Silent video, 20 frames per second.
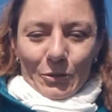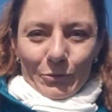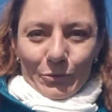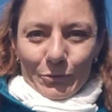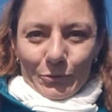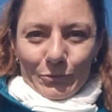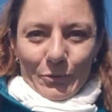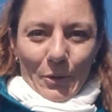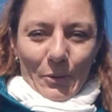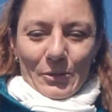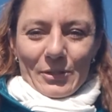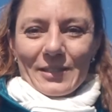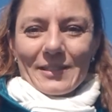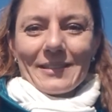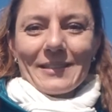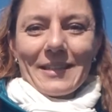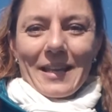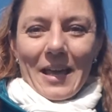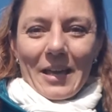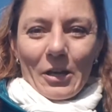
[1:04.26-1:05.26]

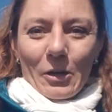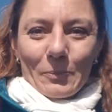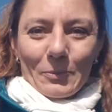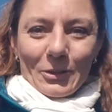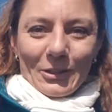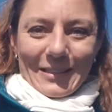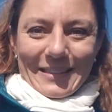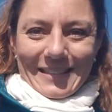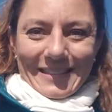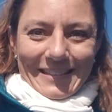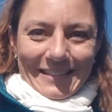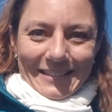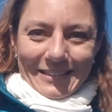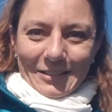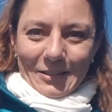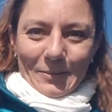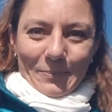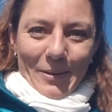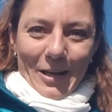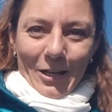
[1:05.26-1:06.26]
Folkestone. I hope you can see it
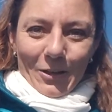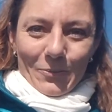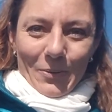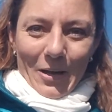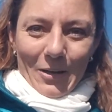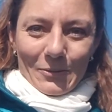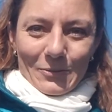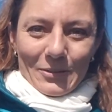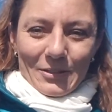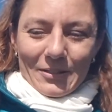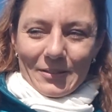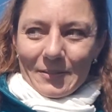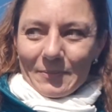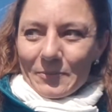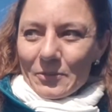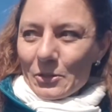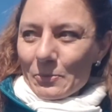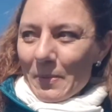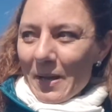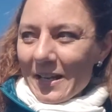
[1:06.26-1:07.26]
in the background.
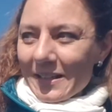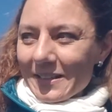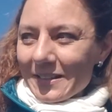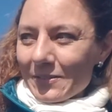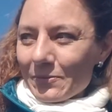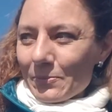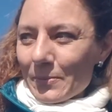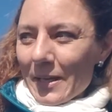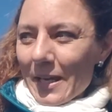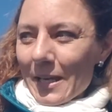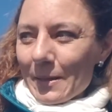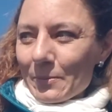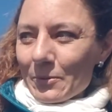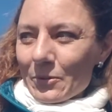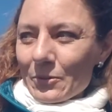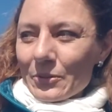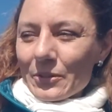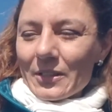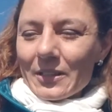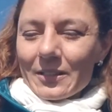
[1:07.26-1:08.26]
You might even be able
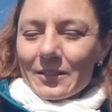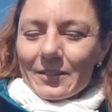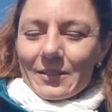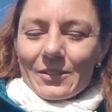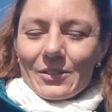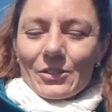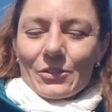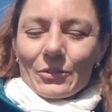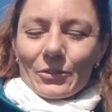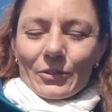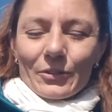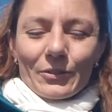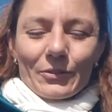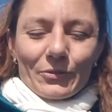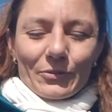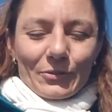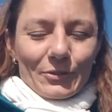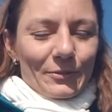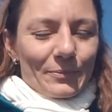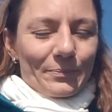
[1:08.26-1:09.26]
to hear the surf.
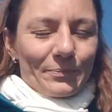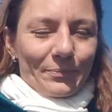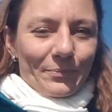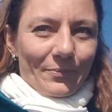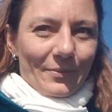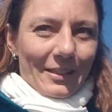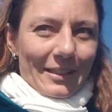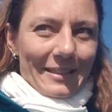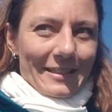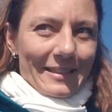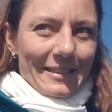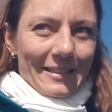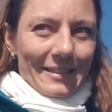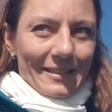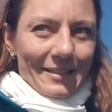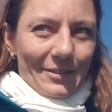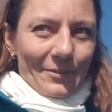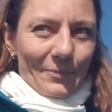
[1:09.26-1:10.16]
Let's listen.